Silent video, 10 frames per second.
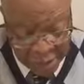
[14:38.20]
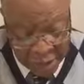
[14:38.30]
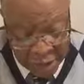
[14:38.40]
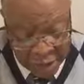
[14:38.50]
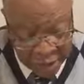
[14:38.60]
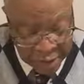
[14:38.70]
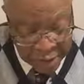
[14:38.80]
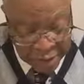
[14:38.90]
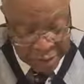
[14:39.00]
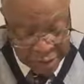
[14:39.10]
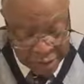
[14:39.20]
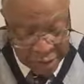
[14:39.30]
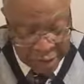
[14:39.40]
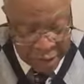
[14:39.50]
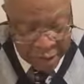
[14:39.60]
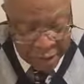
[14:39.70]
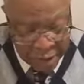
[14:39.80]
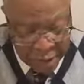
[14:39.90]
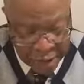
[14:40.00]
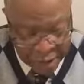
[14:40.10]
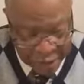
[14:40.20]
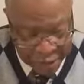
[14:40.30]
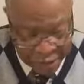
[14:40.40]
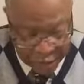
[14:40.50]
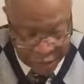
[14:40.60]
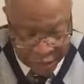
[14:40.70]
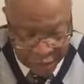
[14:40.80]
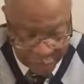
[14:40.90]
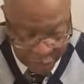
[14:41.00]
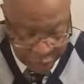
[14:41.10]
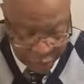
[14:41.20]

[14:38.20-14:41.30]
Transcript: 1, particularly verses 48 through